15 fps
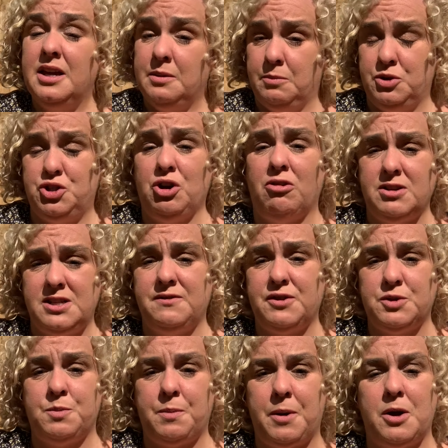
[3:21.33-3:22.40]
The majority of
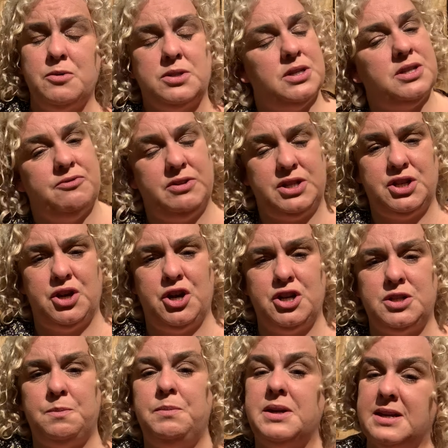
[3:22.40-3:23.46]
those proposals are
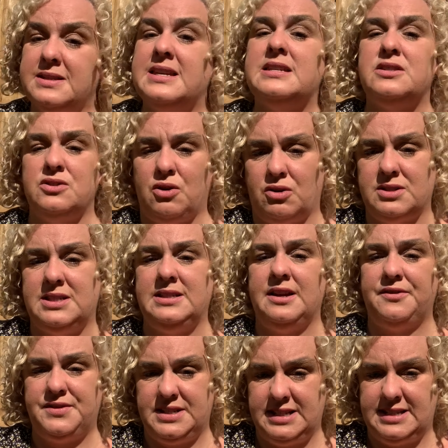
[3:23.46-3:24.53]
returned because there's not
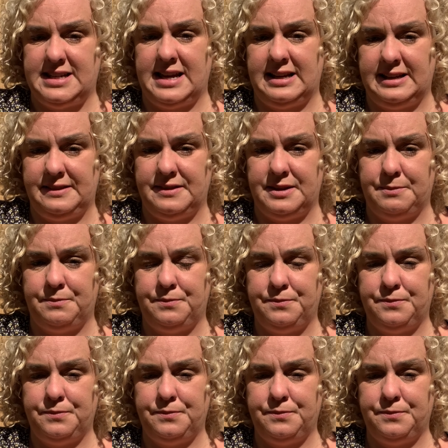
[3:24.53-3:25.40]
enough detail in them.